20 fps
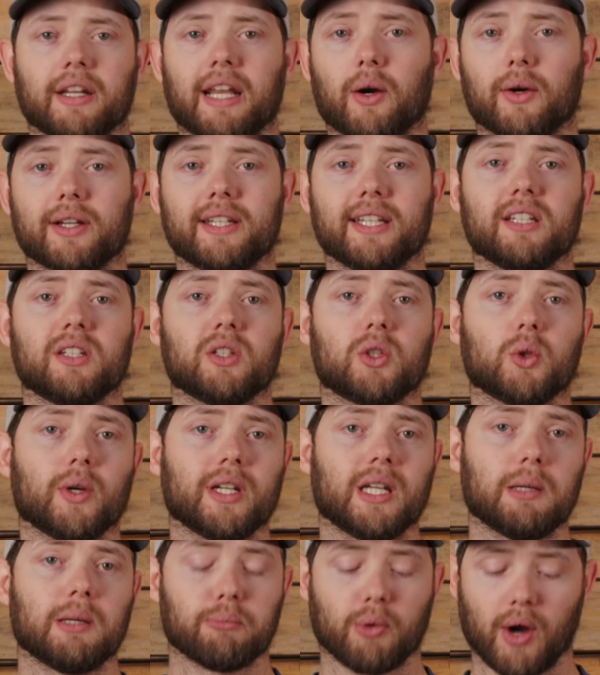Now, I didn't
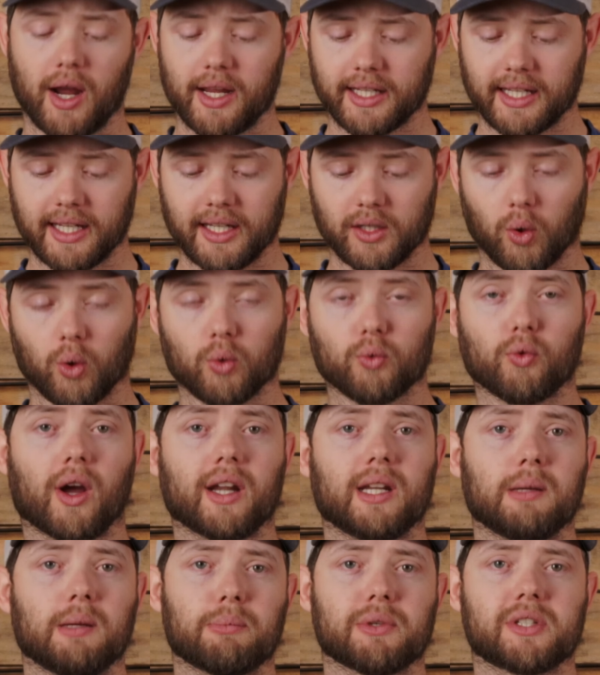do any break-in or
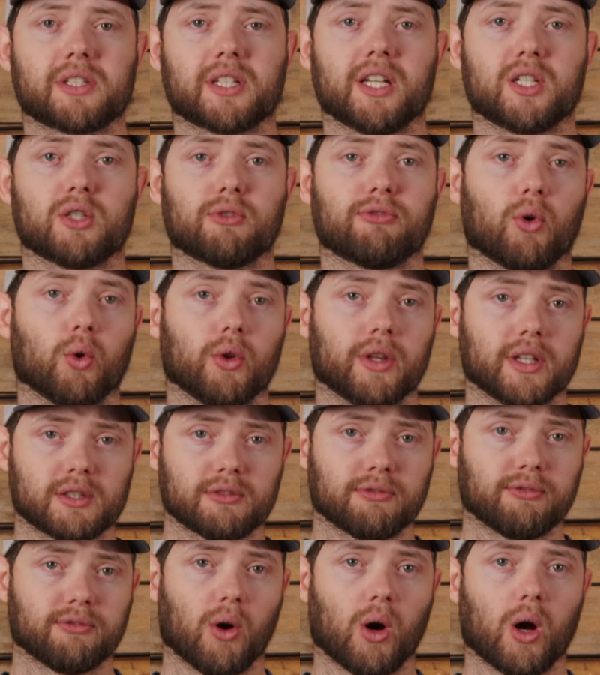run-in procedure for
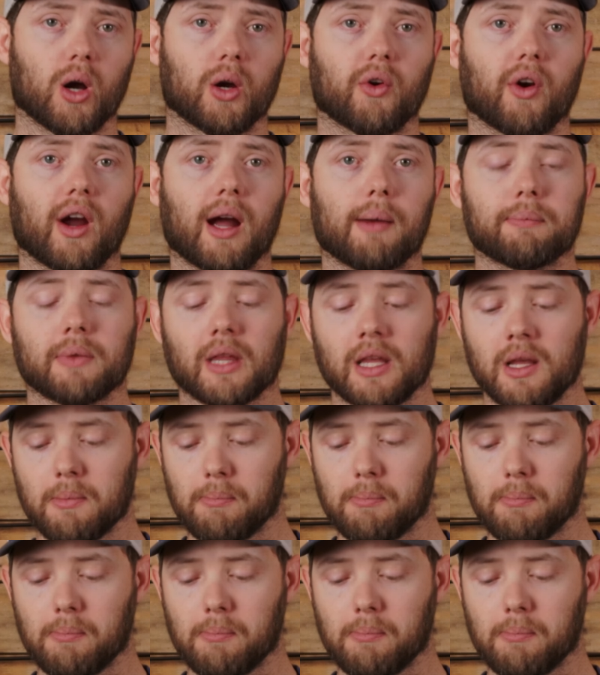this firearm,